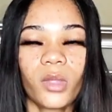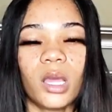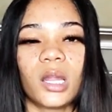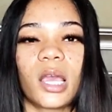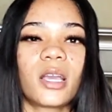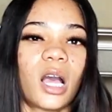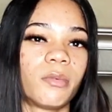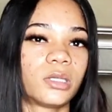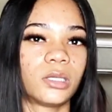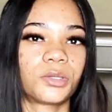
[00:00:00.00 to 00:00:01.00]
Like, comment,
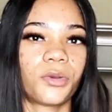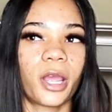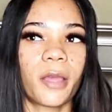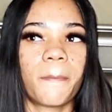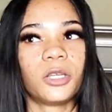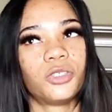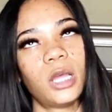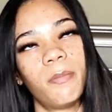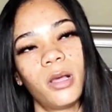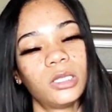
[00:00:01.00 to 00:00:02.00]
subscribe. Make sure your
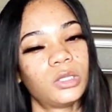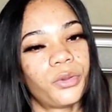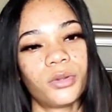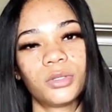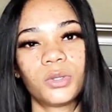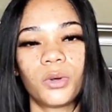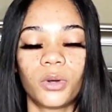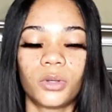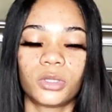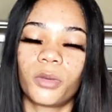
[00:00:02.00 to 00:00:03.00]
bell is turned on to
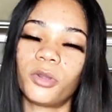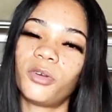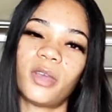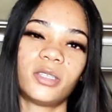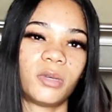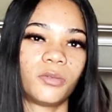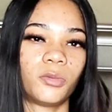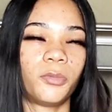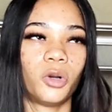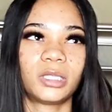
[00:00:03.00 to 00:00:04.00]
post so you know if
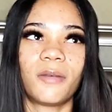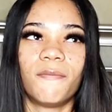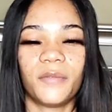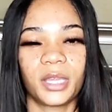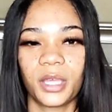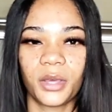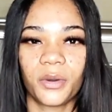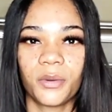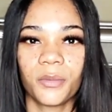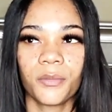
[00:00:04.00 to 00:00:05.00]
I post a video.
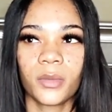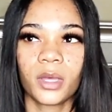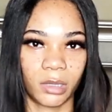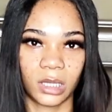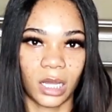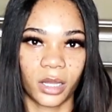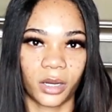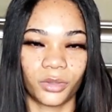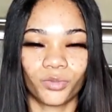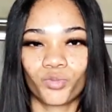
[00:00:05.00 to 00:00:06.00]
I'll see you later.